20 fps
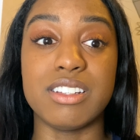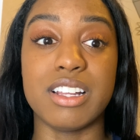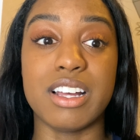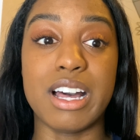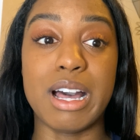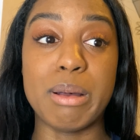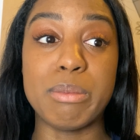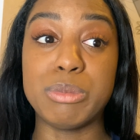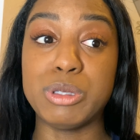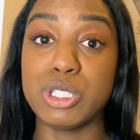
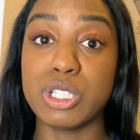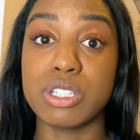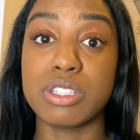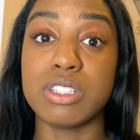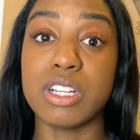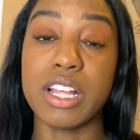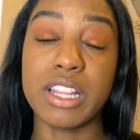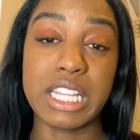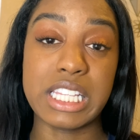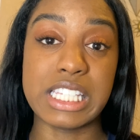I'm just
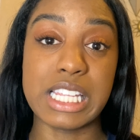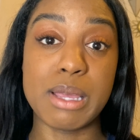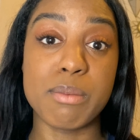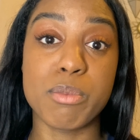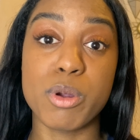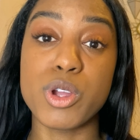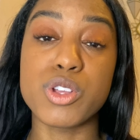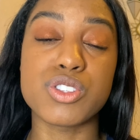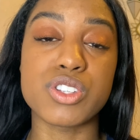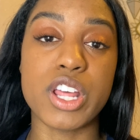not the same
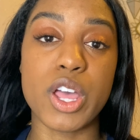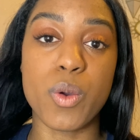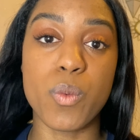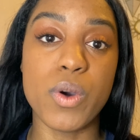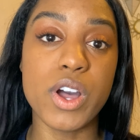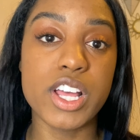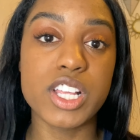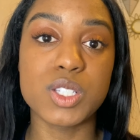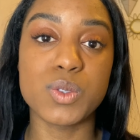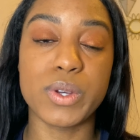person I
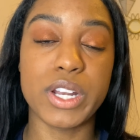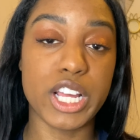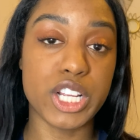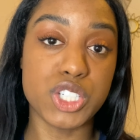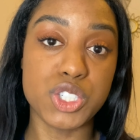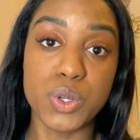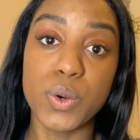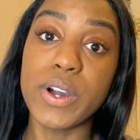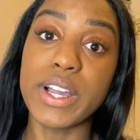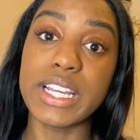was when I
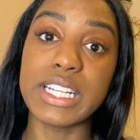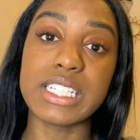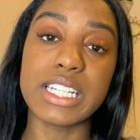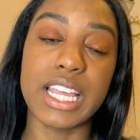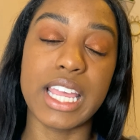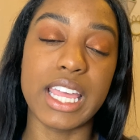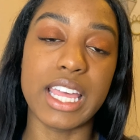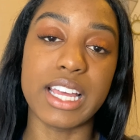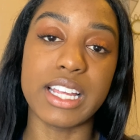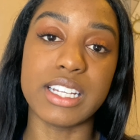joined
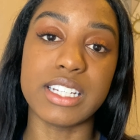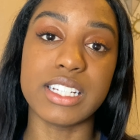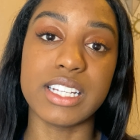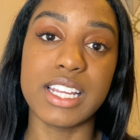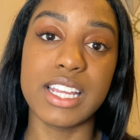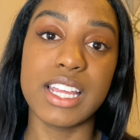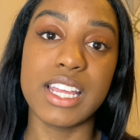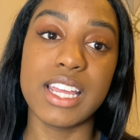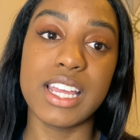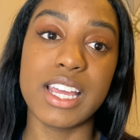and
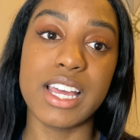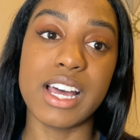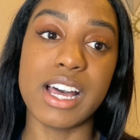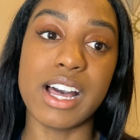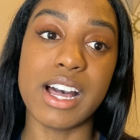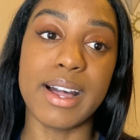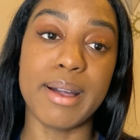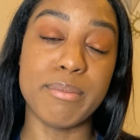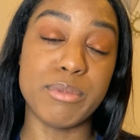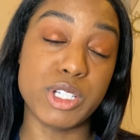
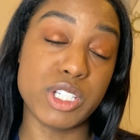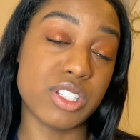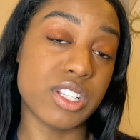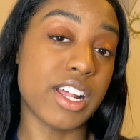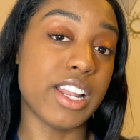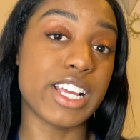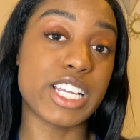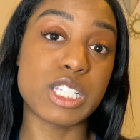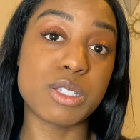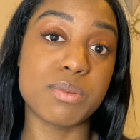I'm just
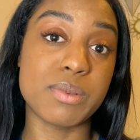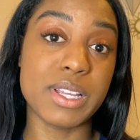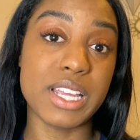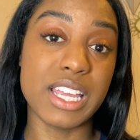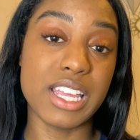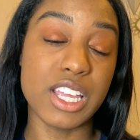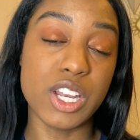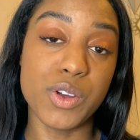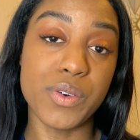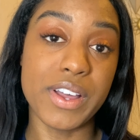not,
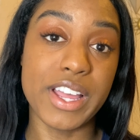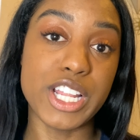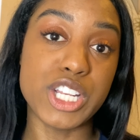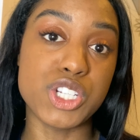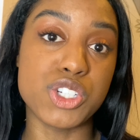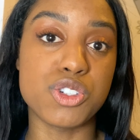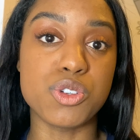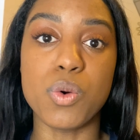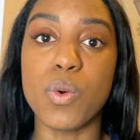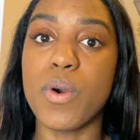you know,
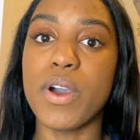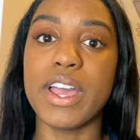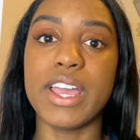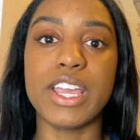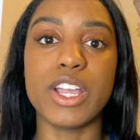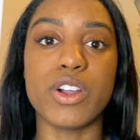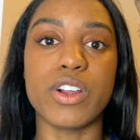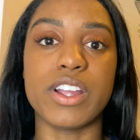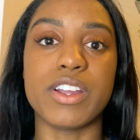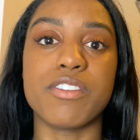
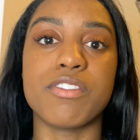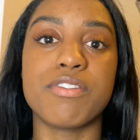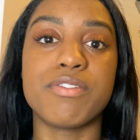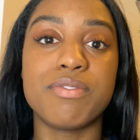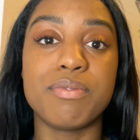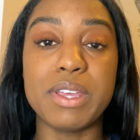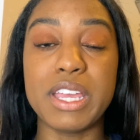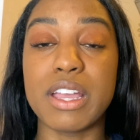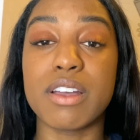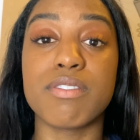enjoying or
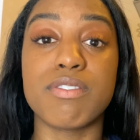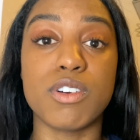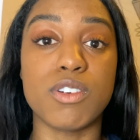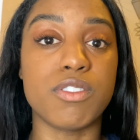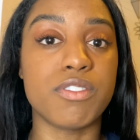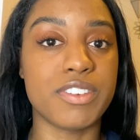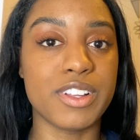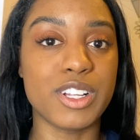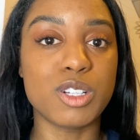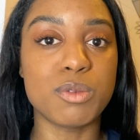being
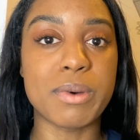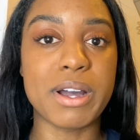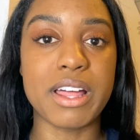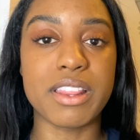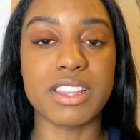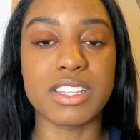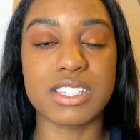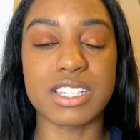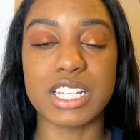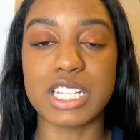fulfilled by
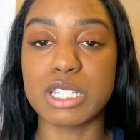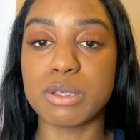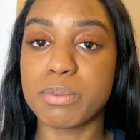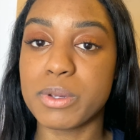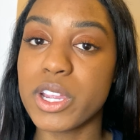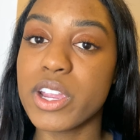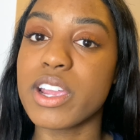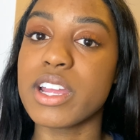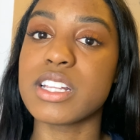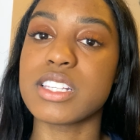this
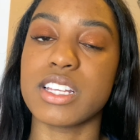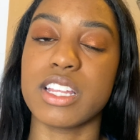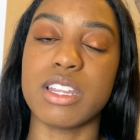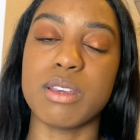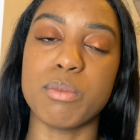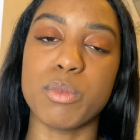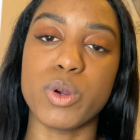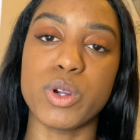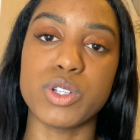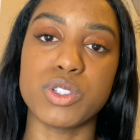experience
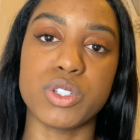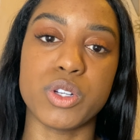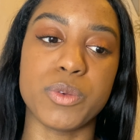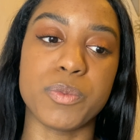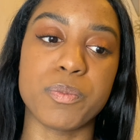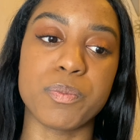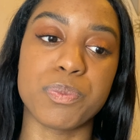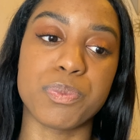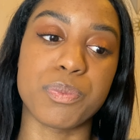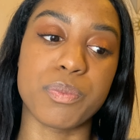anymore. So
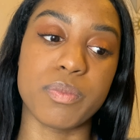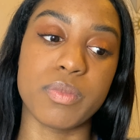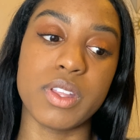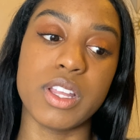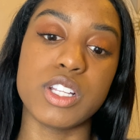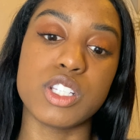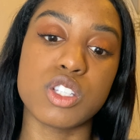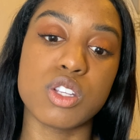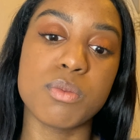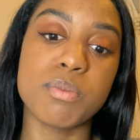
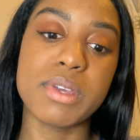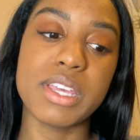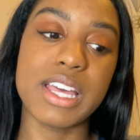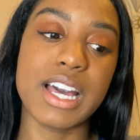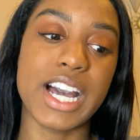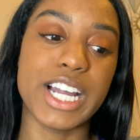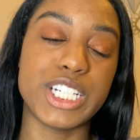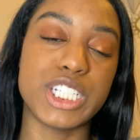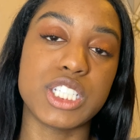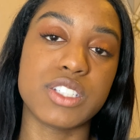to me,
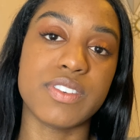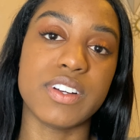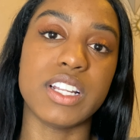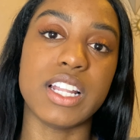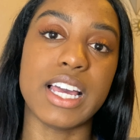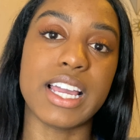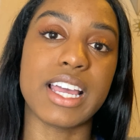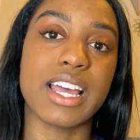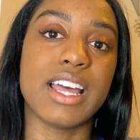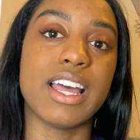I just felt
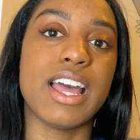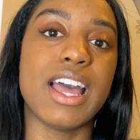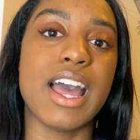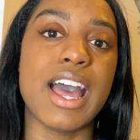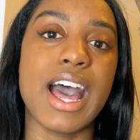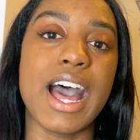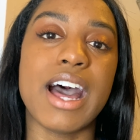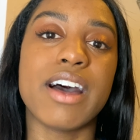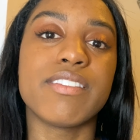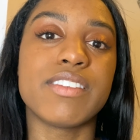like
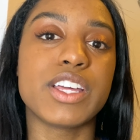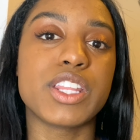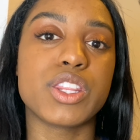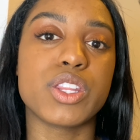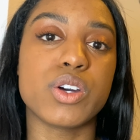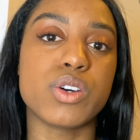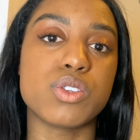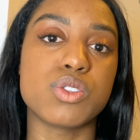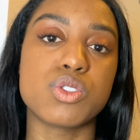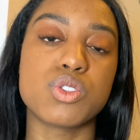having
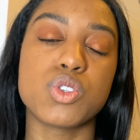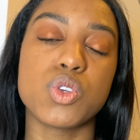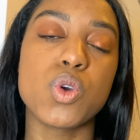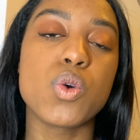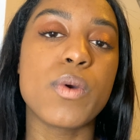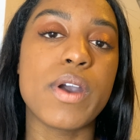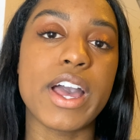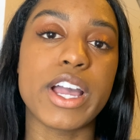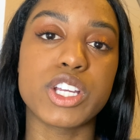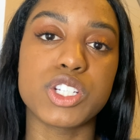those
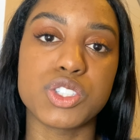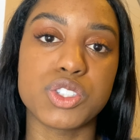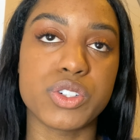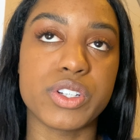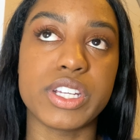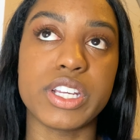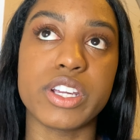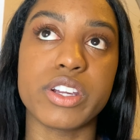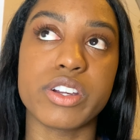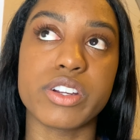two extra
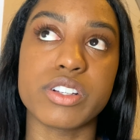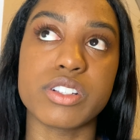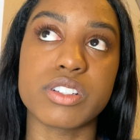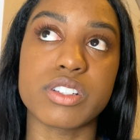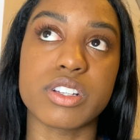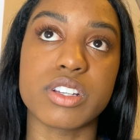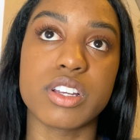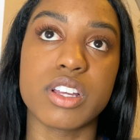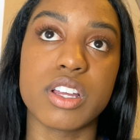years